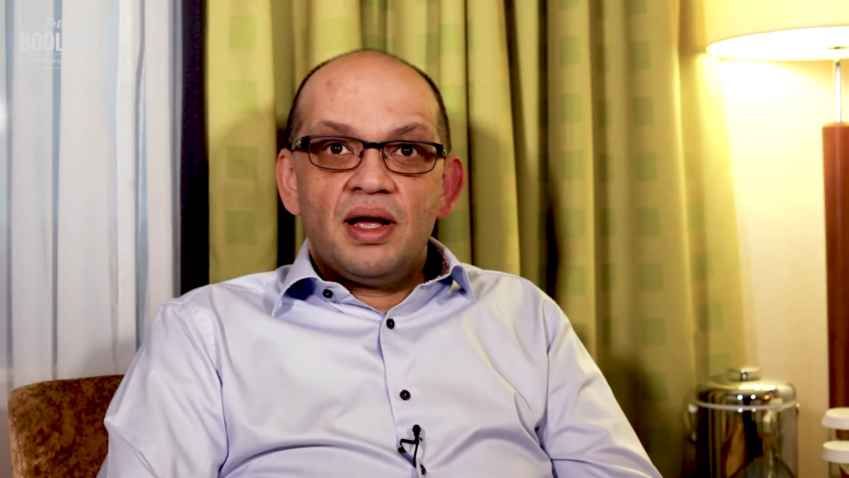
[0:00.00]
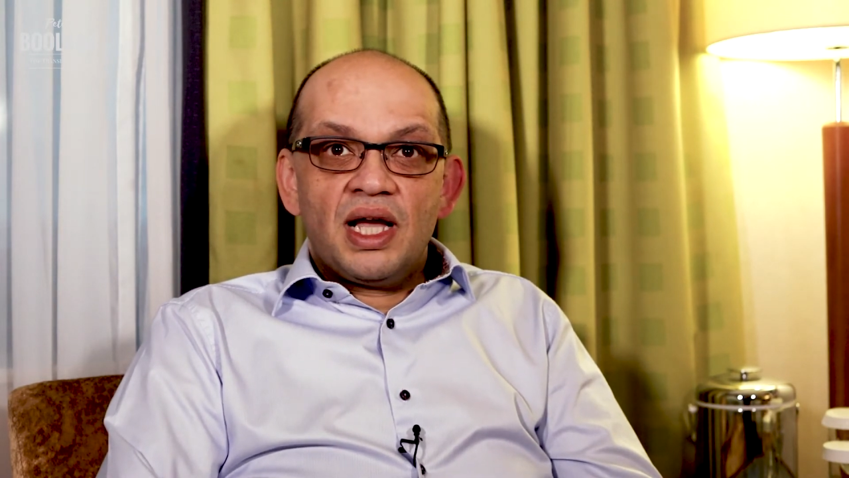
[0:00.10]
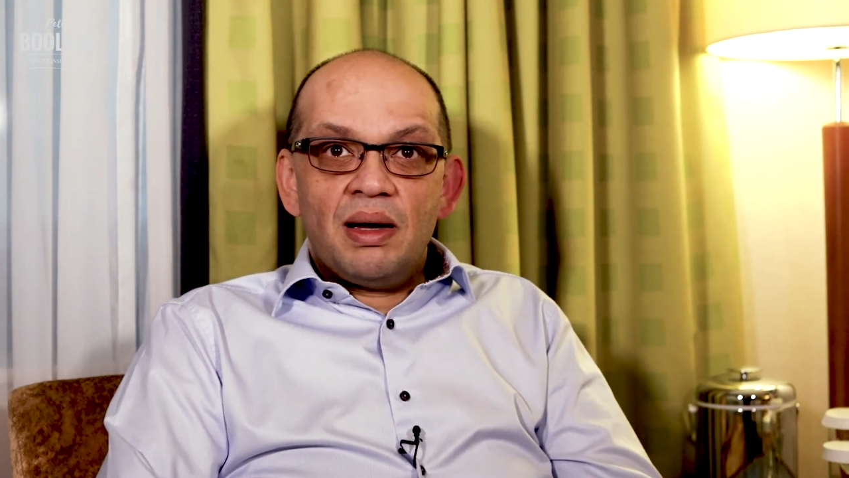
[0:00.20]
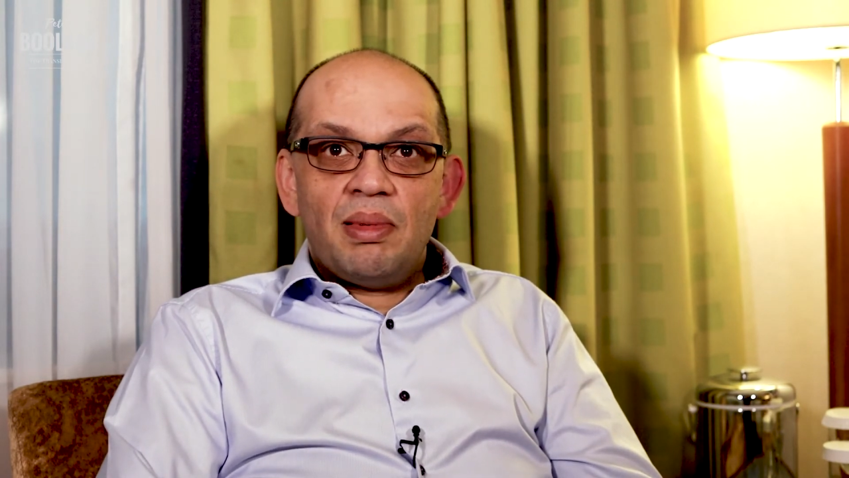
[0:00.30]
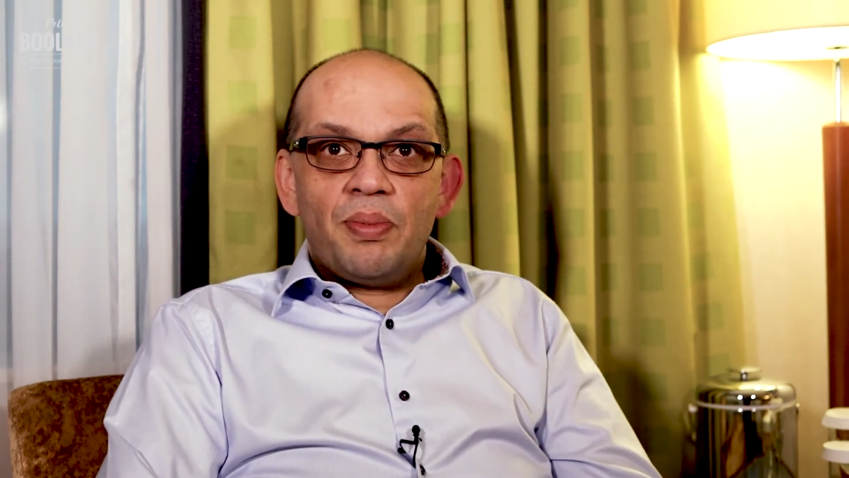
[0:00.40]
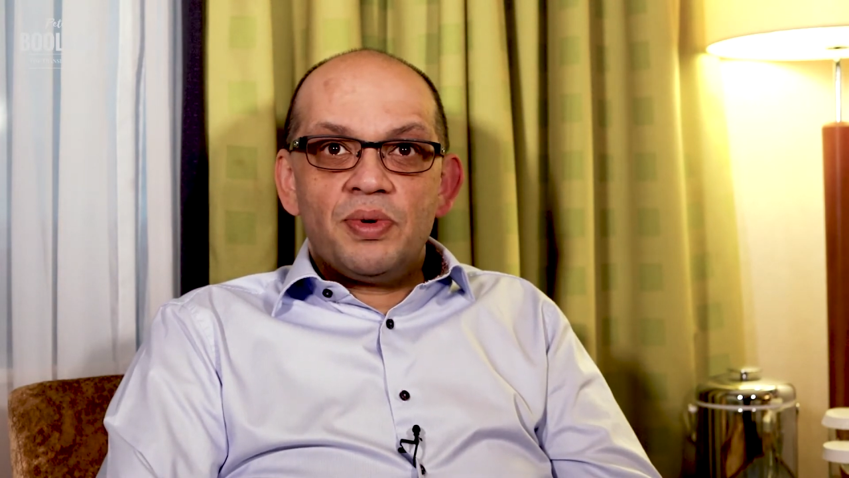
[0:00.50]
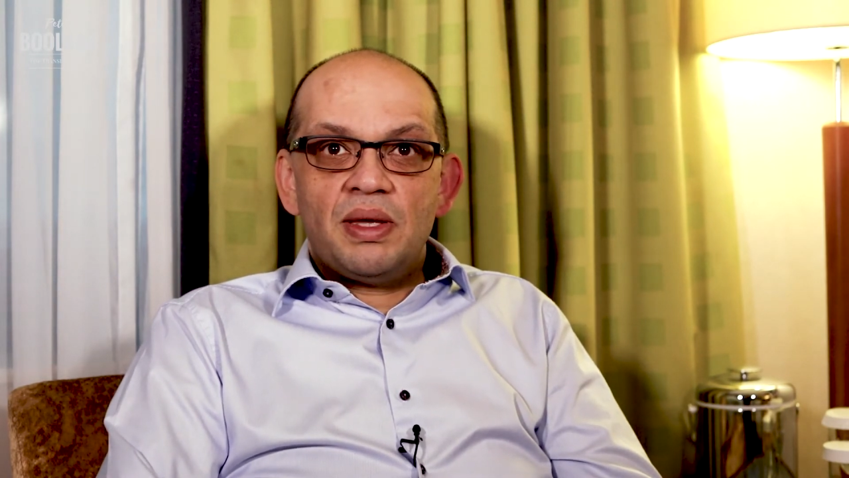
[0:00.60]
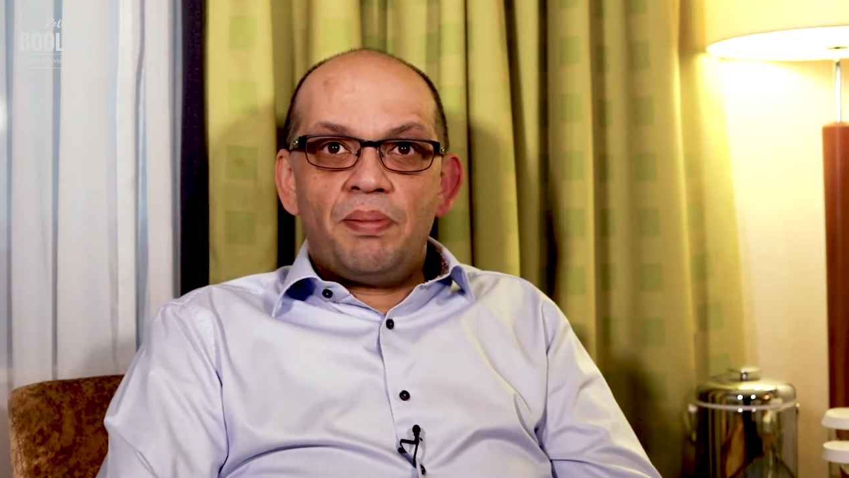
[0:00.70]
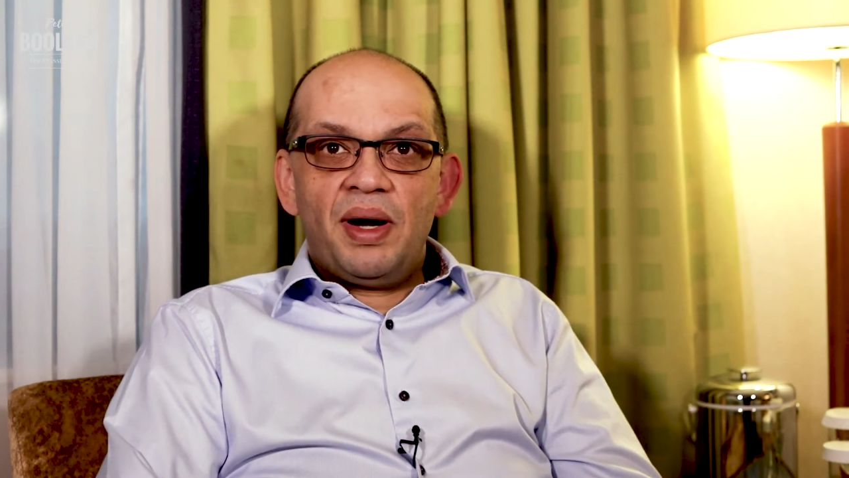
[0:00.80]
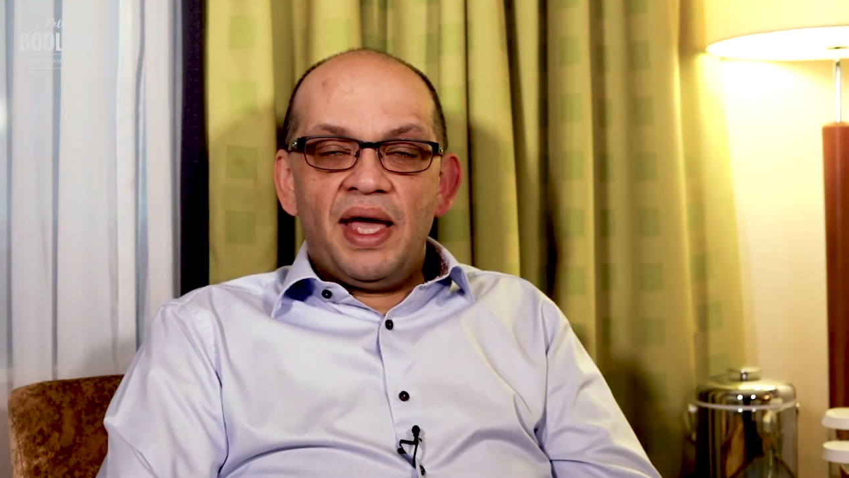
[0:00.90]
Come up with
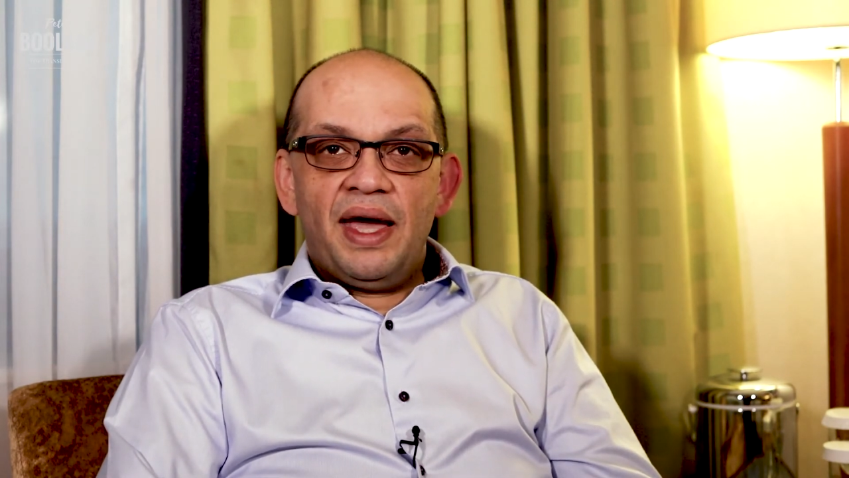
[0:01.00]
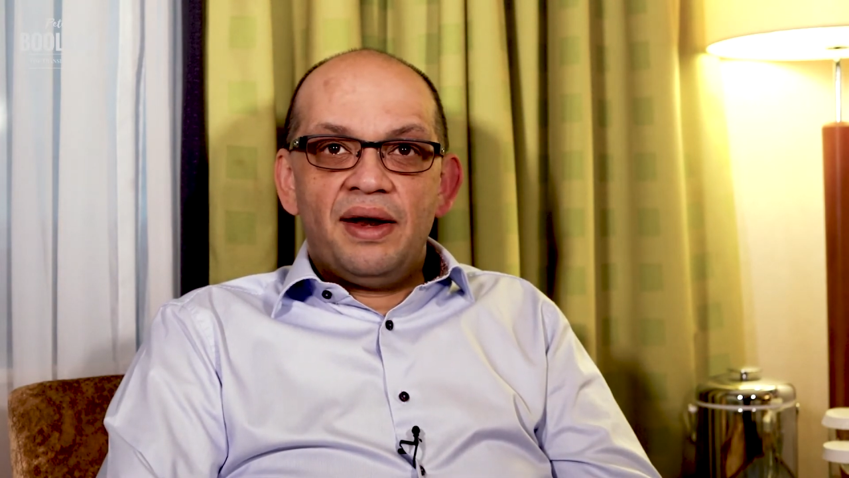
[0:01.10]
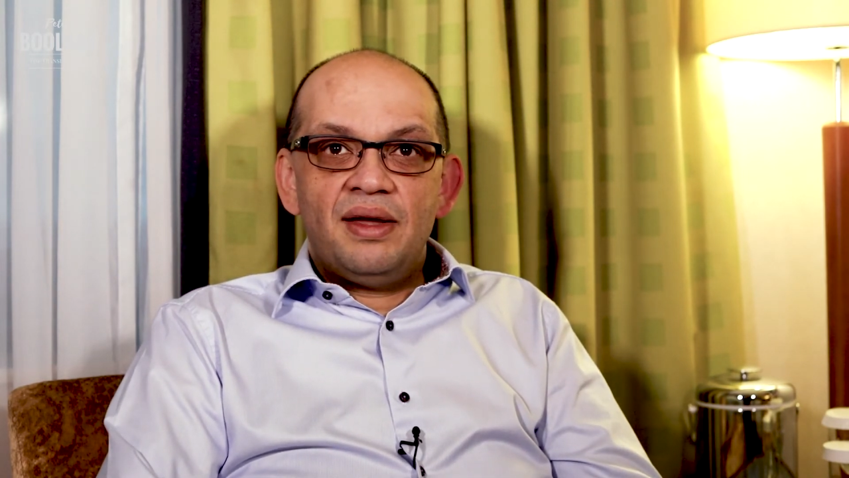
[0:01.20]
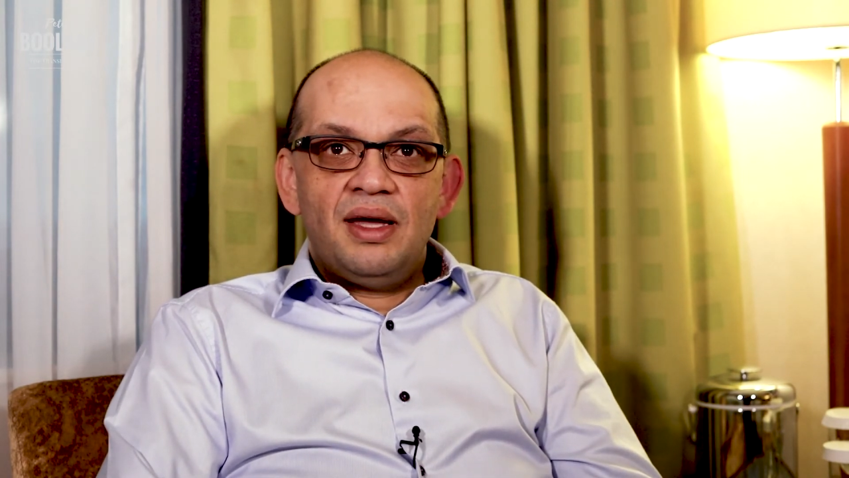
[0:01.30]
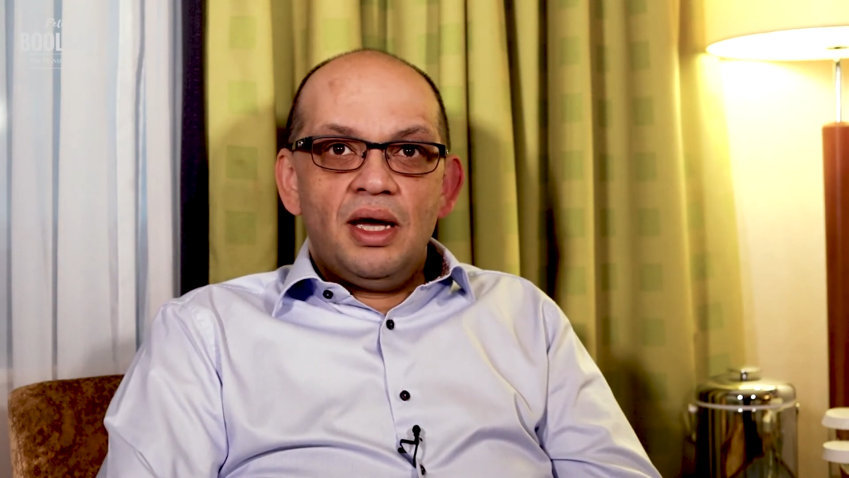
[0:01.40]
a plan.